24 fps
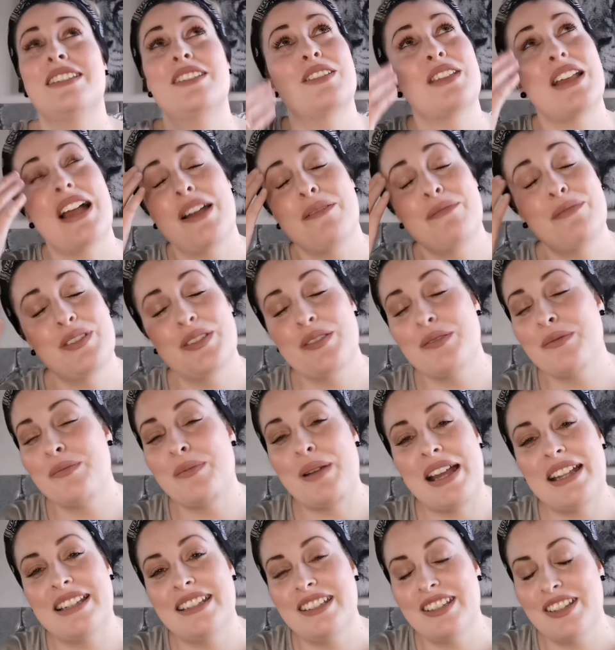I'm so
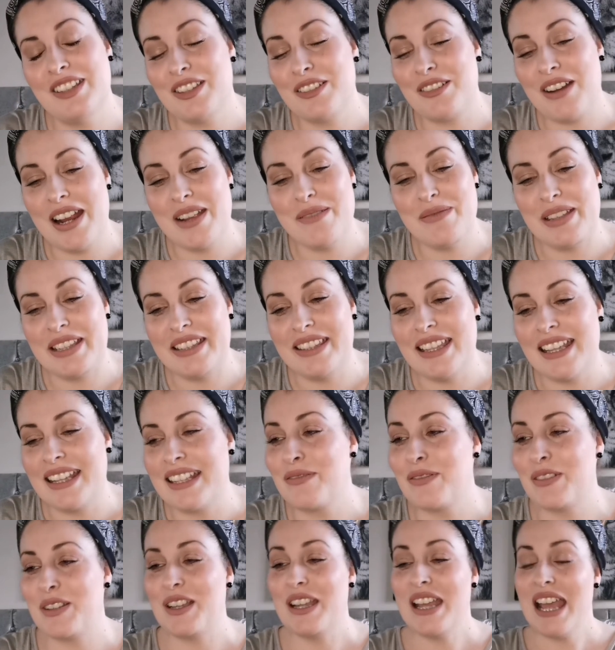bad at describing things,
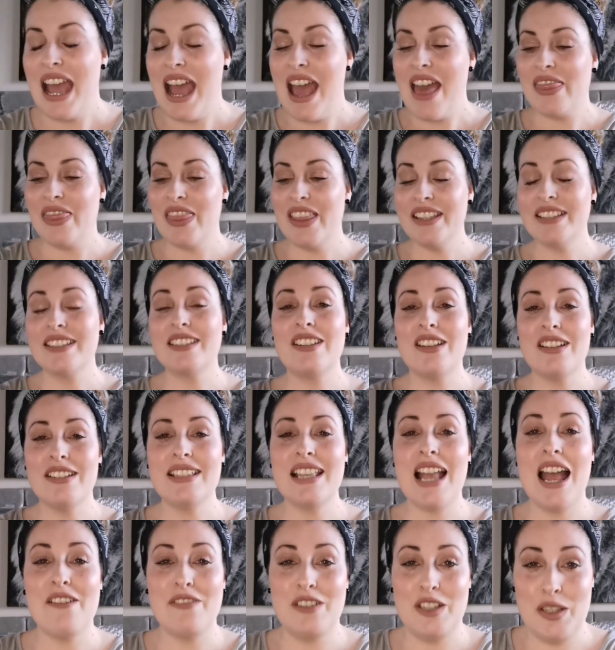but this does
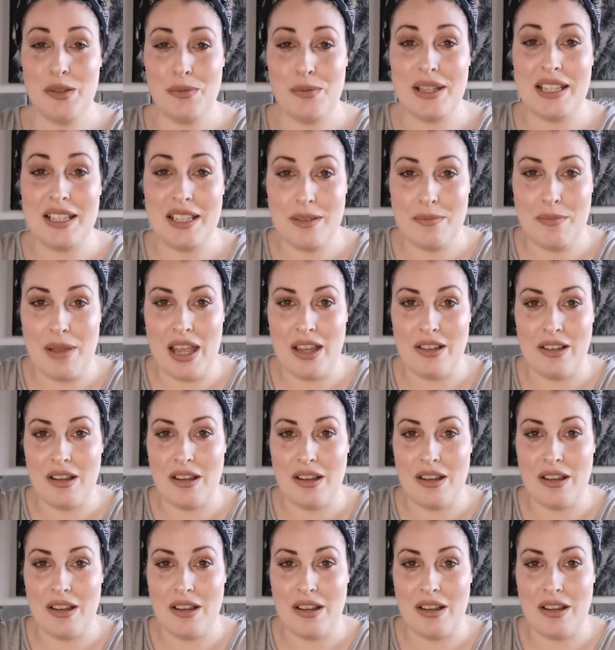have a sweet smell.